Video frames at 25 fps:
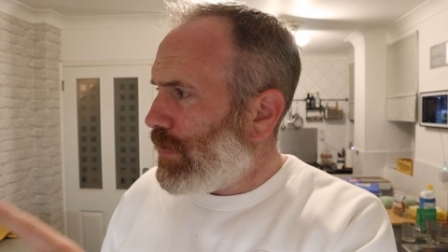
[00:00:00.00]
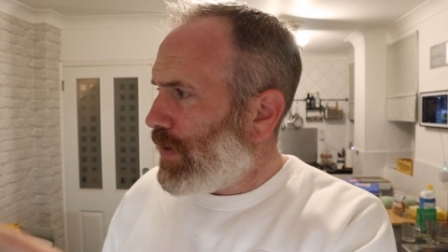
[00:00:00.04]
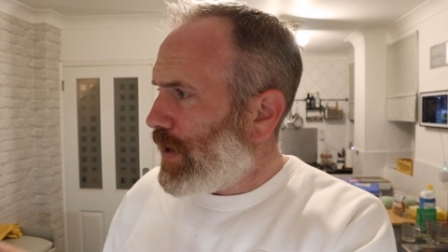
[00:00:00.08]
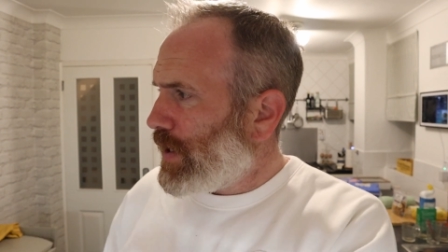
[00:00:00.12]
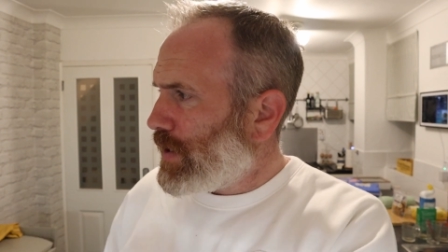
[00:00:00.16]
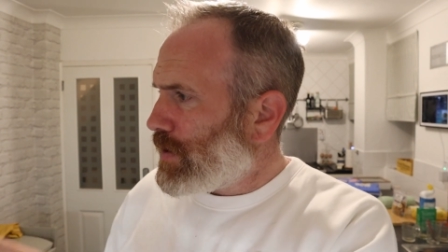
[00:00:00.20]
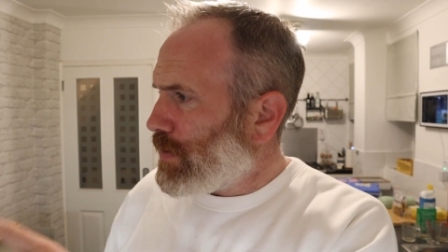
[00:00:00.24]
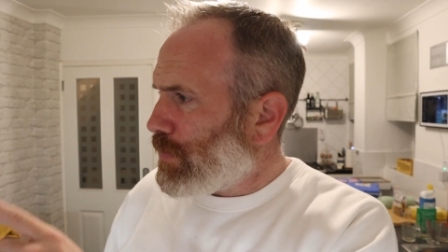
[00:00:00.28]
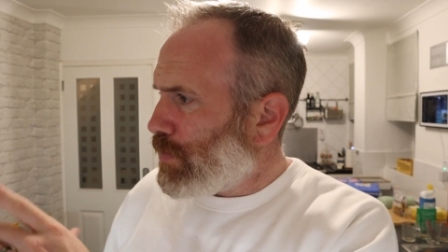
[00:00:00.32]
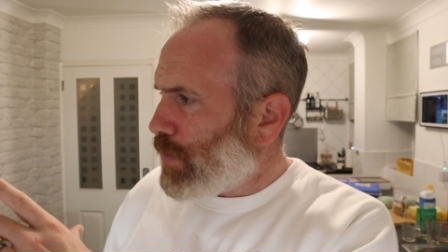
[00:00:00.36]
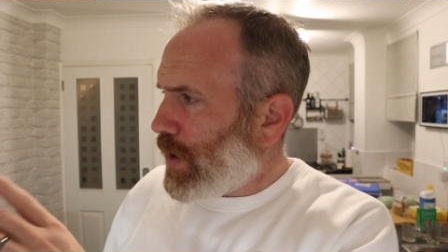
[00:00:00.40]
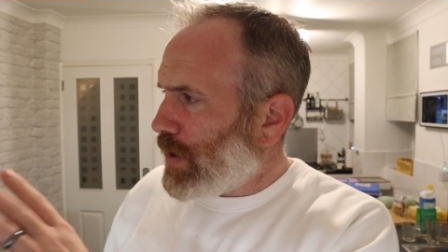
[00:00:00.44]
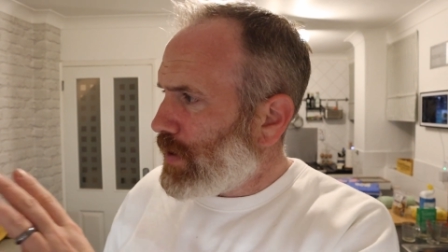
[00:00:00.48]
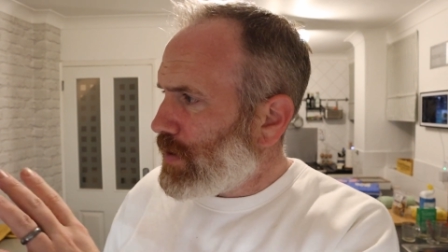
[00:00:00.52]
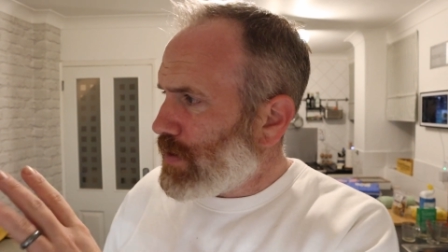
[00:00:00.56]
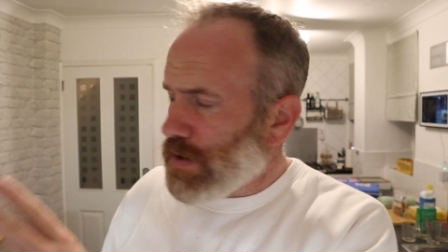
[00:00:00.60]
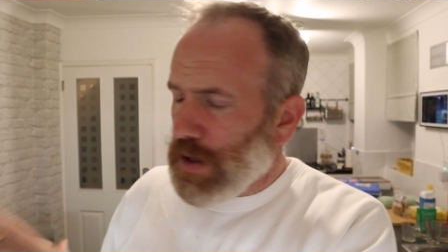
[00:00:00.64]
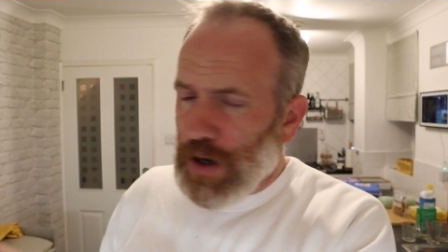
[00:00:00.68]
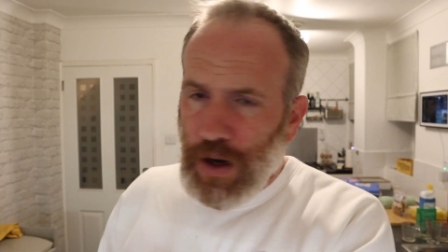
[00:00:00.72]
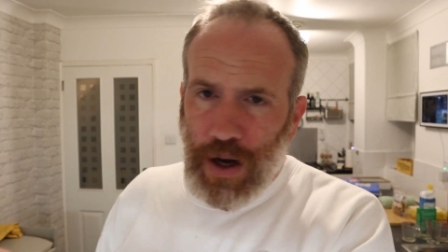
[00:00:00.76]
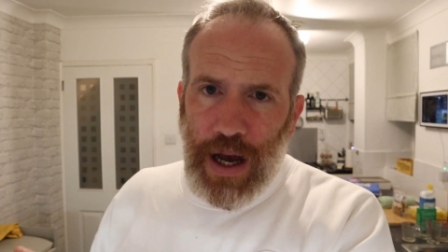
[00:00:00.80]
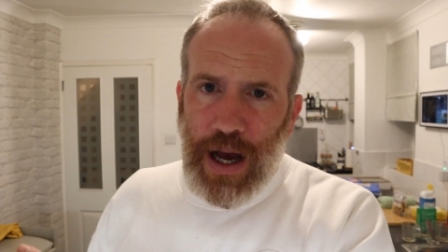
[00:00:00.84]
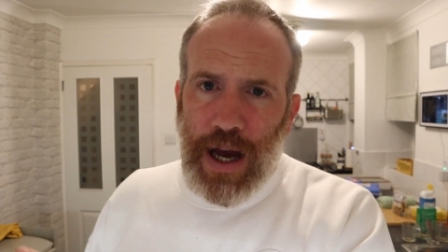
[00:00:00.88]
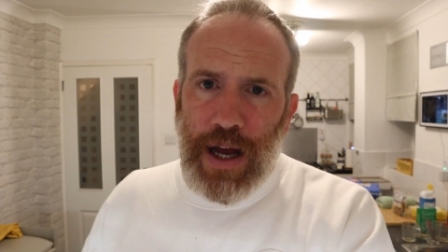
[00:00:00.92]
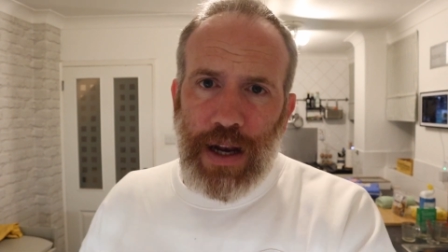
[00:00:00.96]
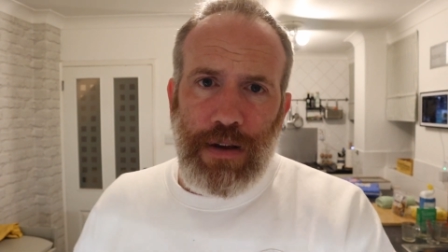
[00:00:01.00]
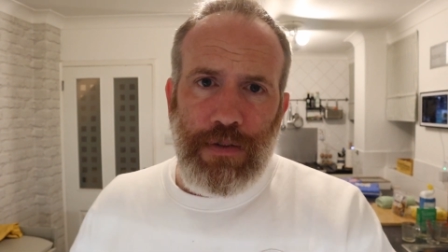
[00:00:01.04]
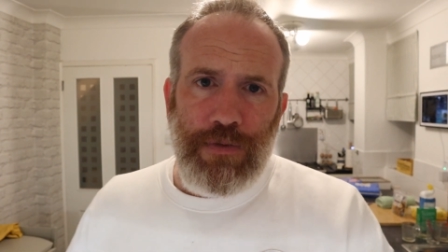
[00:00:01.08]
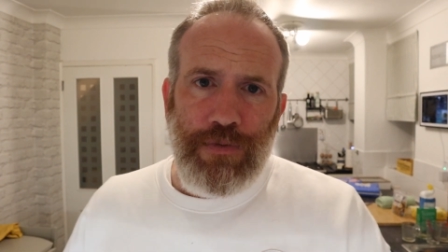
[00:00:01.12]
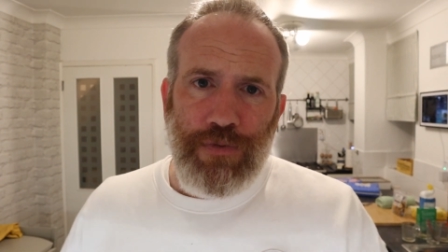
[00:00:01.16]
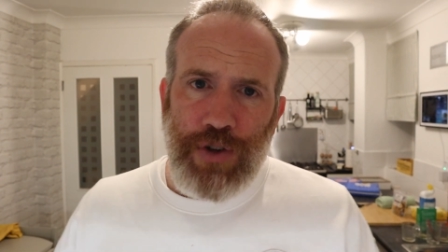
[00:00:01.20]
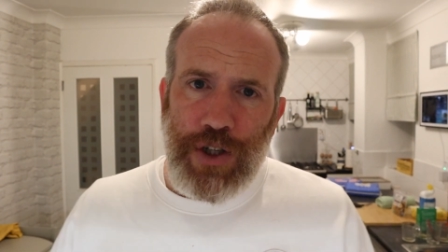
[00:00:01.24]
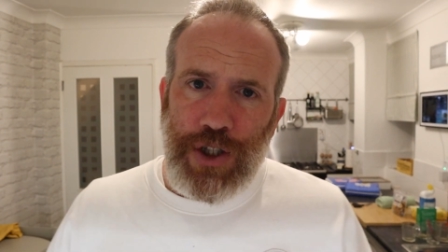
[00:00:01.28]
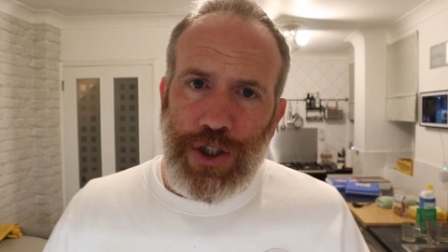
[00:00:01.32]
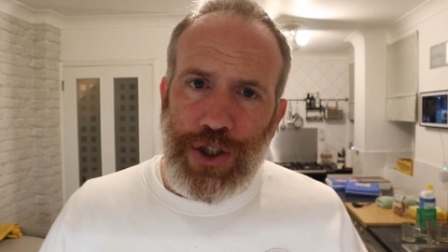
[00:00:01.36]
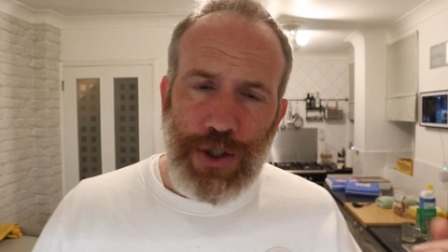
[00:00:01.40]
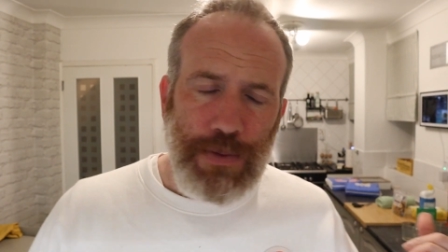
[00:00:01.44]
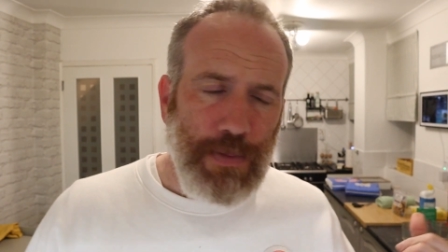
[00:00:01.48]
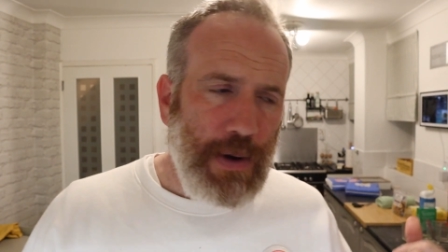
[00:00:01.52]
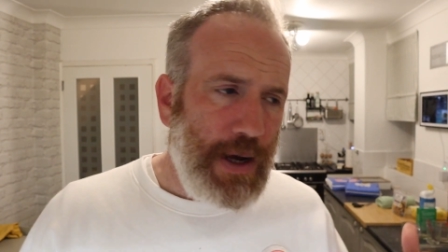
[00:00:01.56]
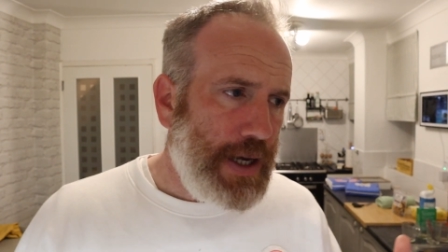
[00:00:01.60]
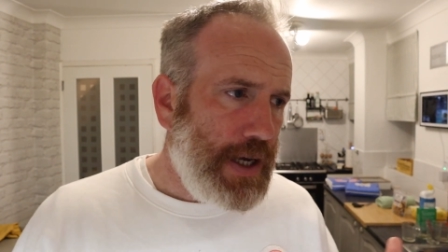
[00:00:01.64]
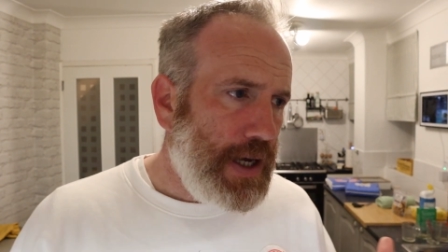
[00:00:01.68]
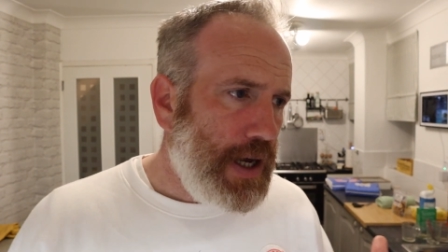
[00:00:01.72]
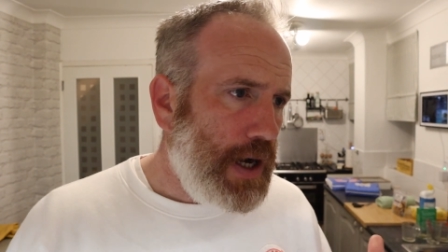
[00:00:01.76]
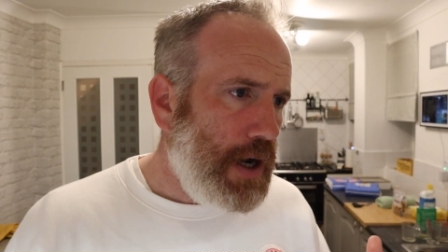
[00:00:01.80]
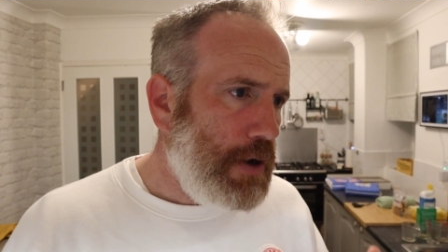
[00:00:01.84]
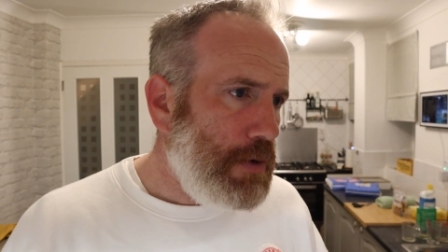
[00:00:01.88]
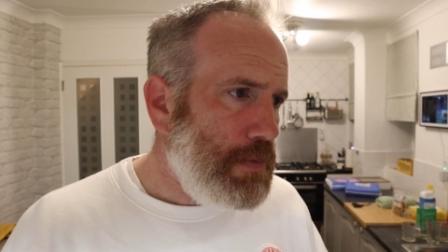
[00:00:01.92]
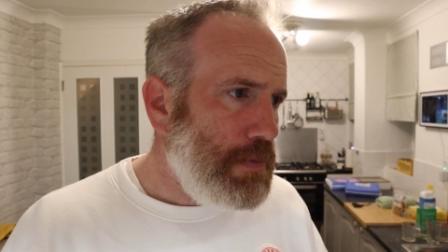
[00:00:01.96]
I've had some ones I had a fridge you
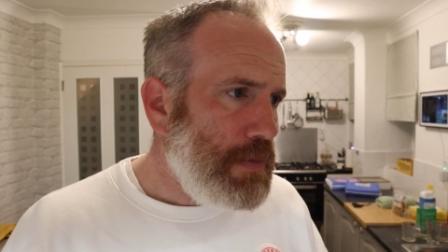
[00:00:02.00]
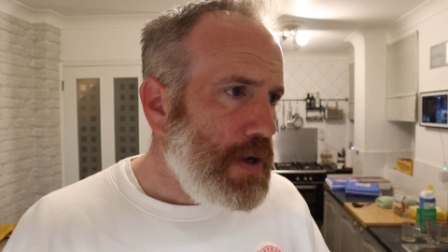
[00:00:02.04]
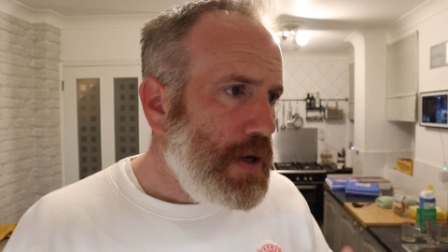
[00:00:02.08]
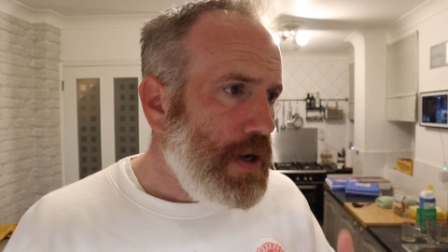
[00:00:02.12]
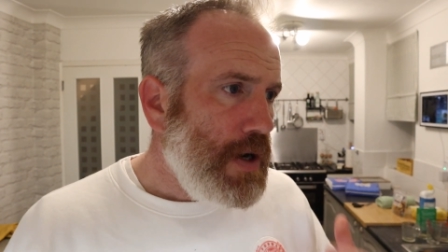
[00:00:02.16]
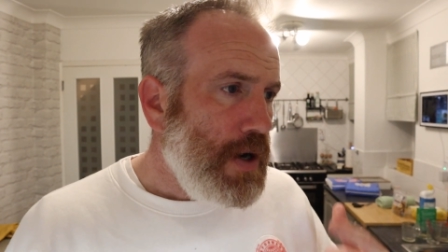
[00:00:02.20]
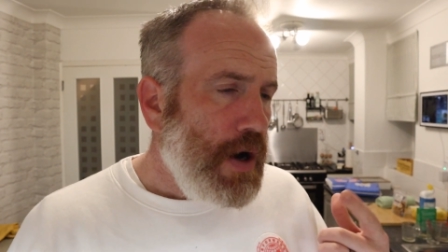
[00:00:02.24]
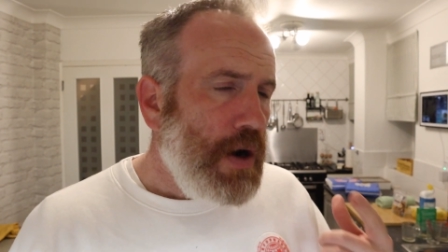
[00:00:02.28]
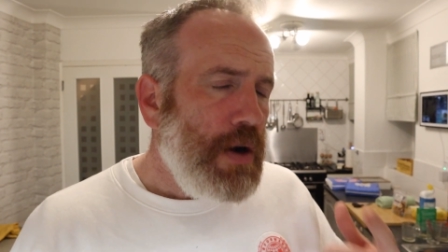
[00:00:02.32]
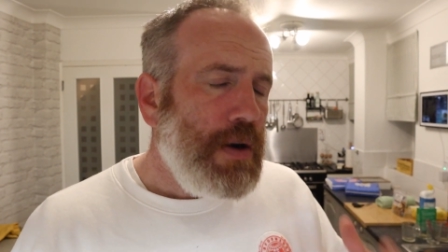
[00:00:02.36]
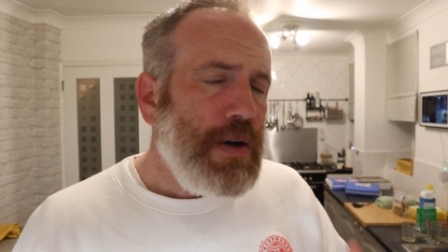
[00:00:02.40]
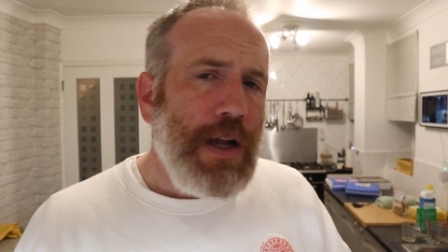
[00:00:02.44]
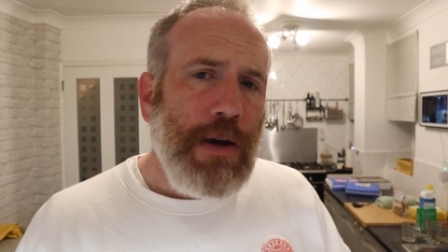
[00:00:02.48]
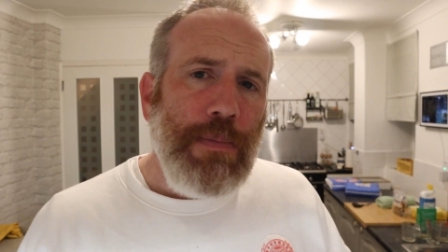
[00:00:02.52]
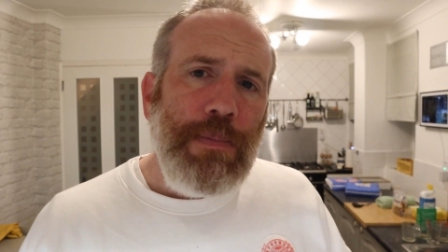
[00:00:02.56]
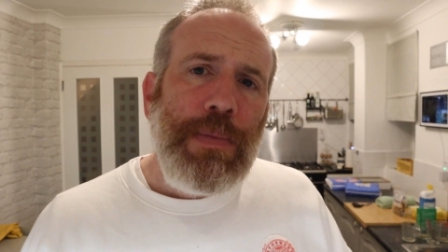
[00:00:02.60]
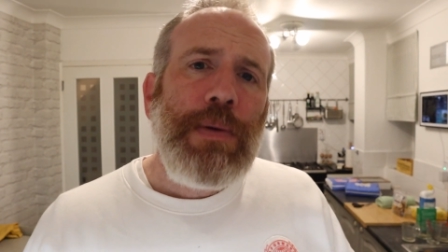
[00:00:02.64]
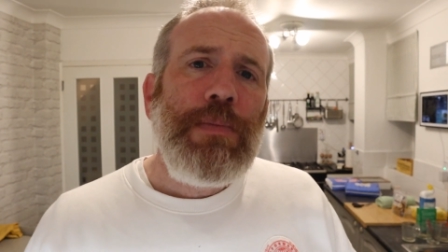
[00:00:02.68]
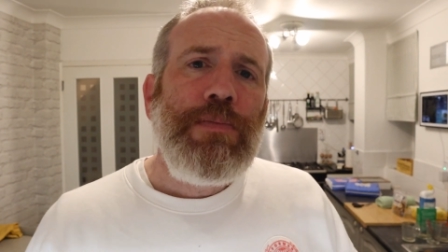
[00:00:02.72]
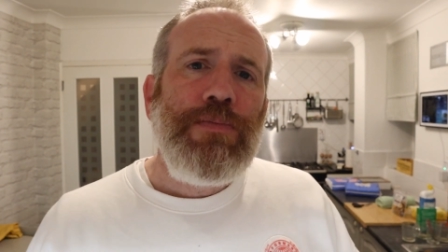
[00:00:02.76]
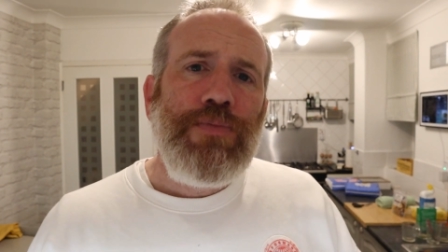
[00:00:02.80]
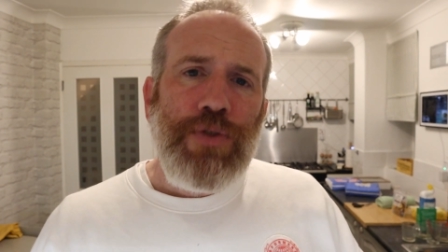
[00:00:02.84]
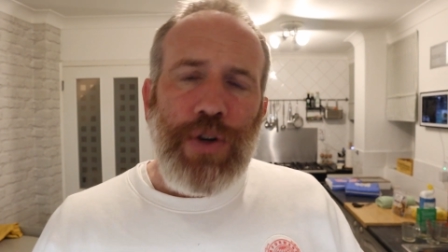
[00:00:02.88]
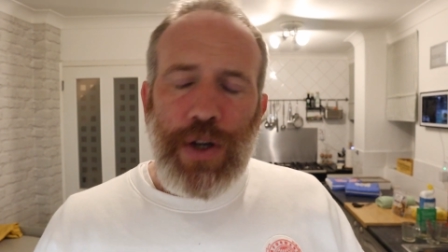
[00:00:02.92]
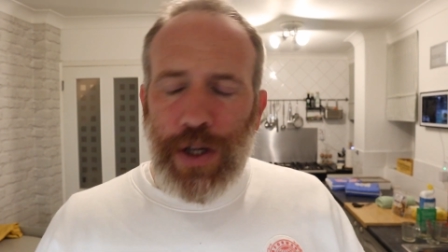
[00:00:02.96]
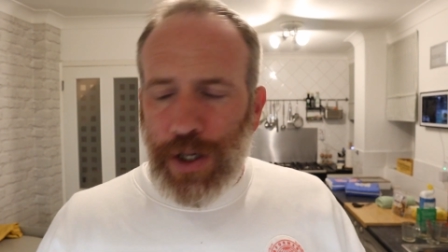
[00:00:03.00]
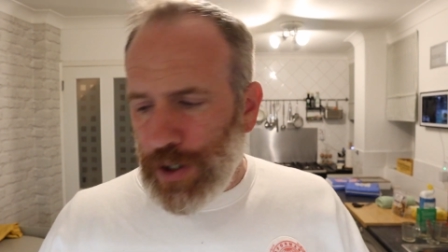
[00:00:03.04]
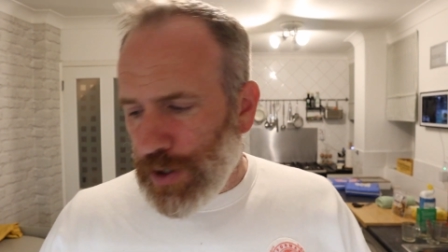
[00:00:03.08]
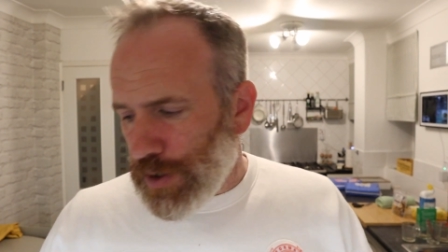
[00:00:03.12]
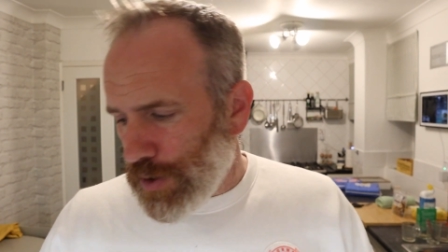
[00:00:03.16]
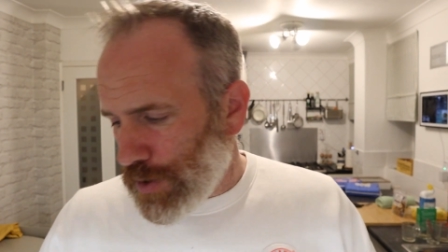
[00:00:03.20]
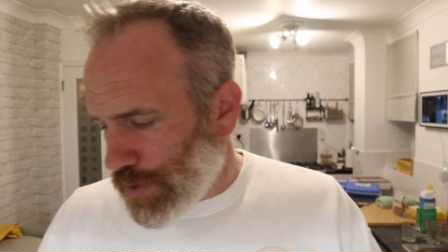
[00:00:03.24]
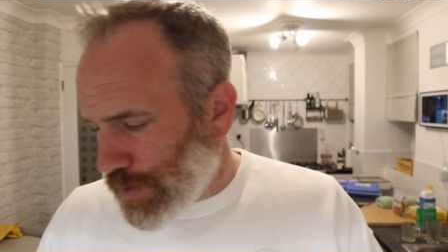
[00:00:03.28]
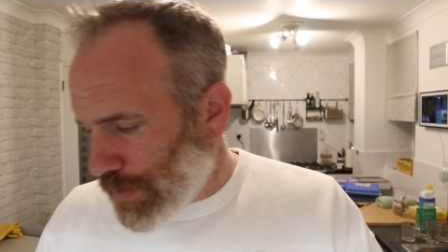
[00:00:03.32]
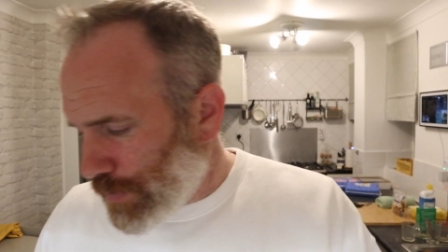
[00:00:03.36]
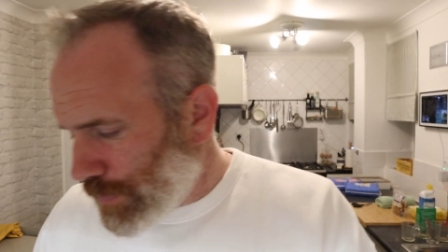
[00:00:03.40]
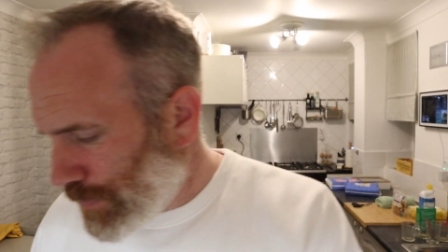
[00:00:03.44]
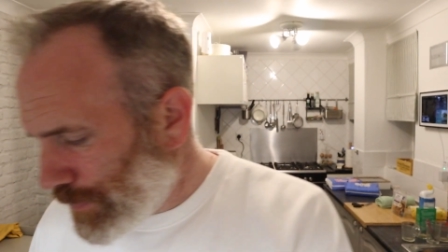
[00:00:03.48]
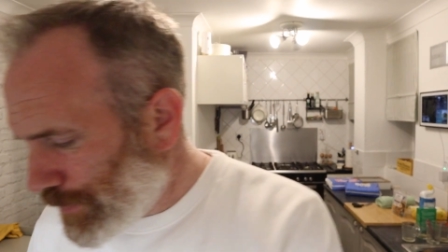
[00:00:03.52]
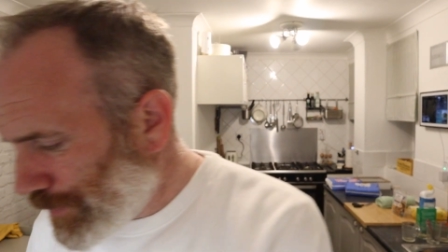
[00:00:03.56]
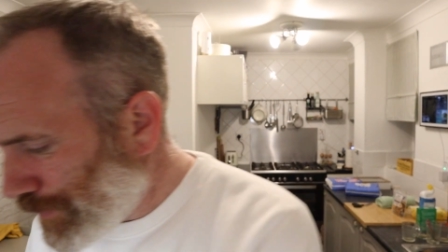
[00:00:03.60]
make at home. They've been pretty good.